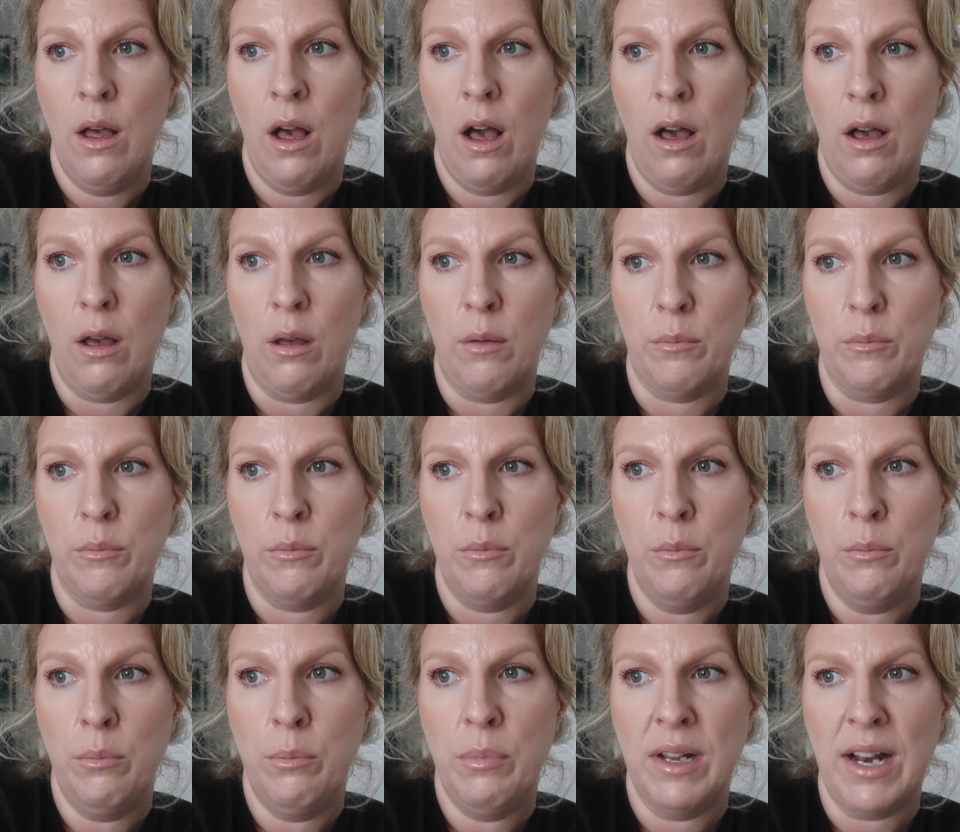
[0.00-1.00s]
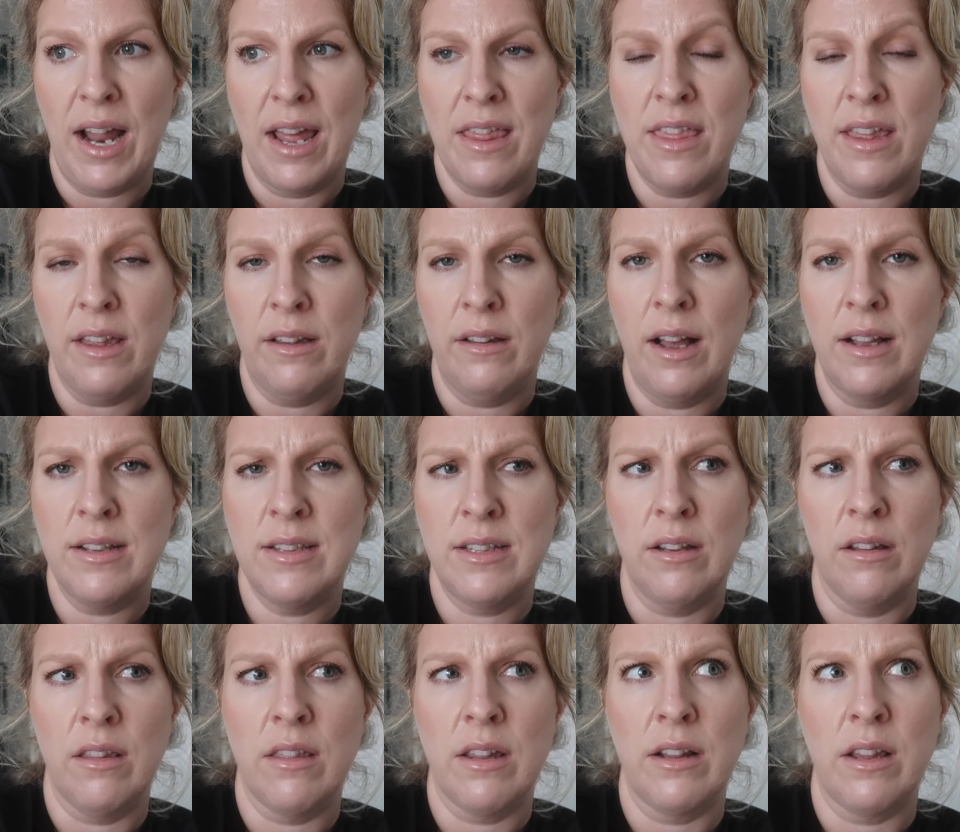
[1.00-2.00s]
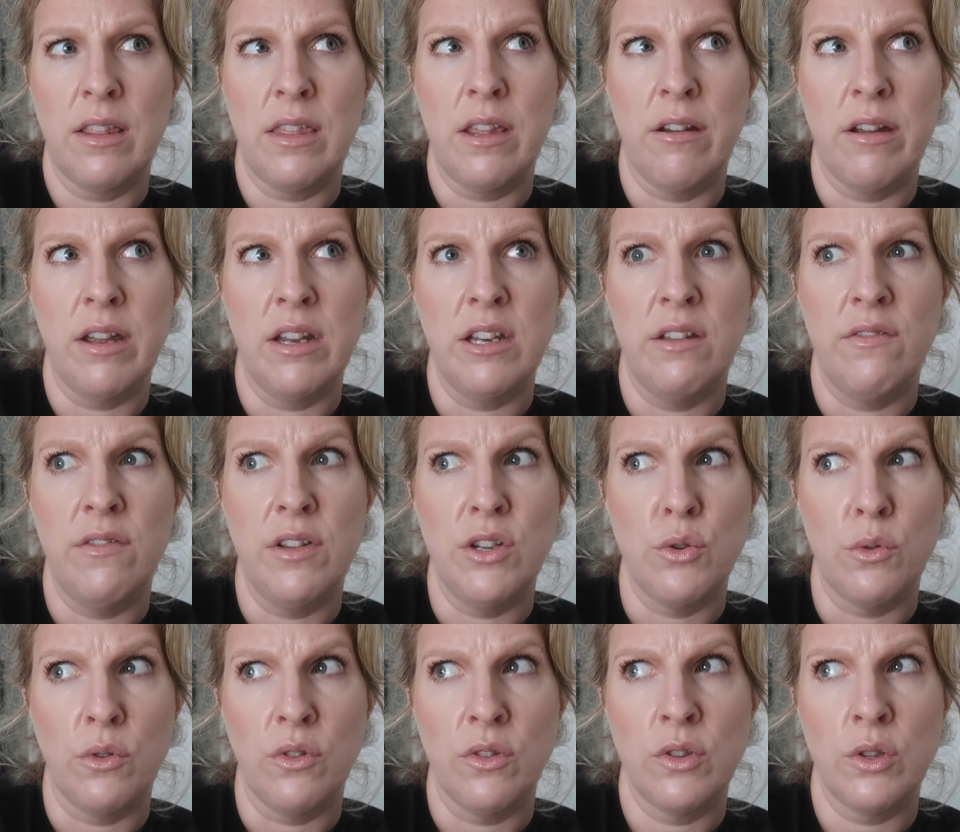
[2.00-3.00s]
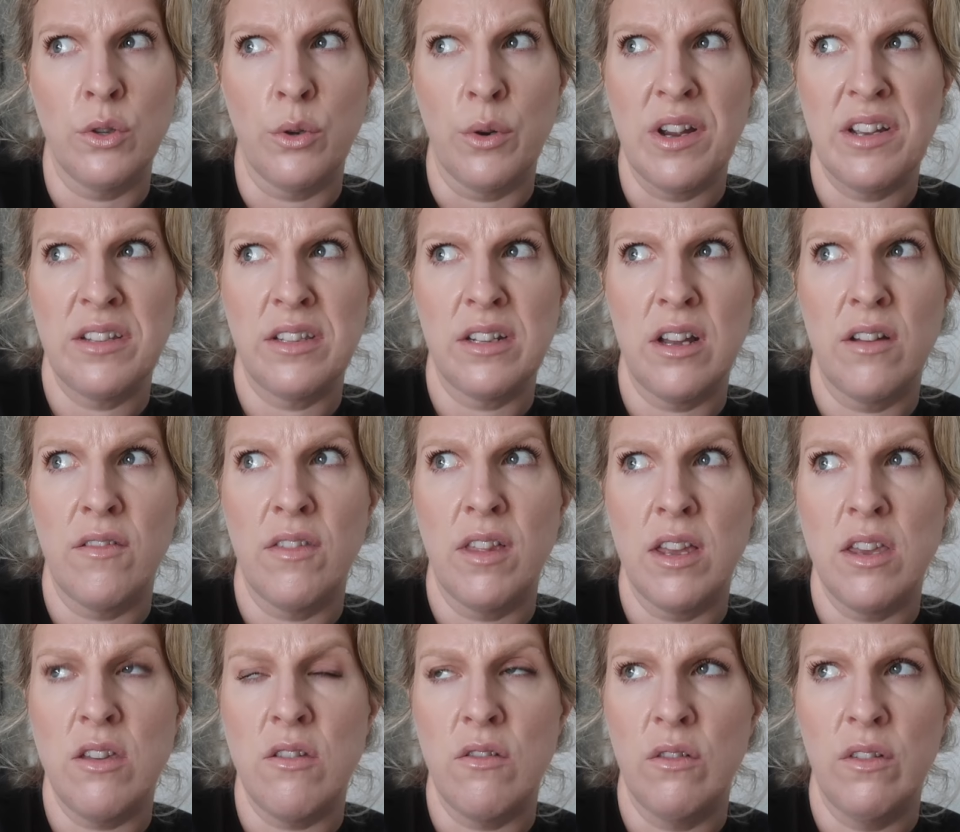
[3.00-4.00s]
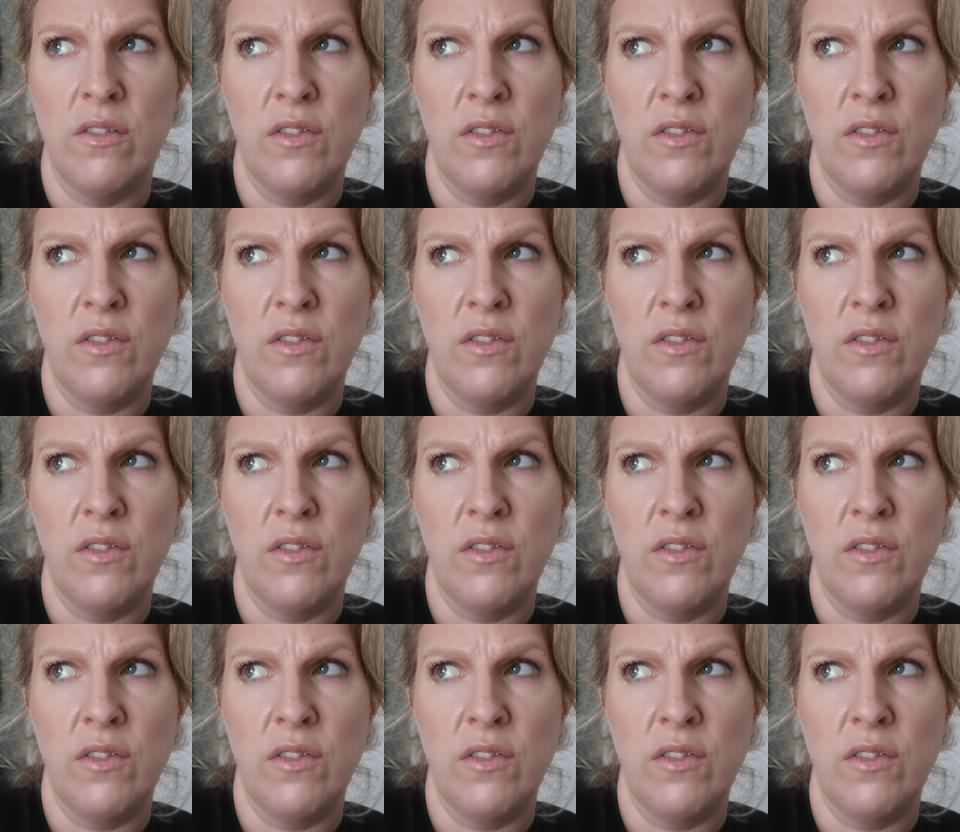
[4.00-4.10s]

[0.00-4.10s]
Um, but I, feel, I still think they're individual stories enough that you,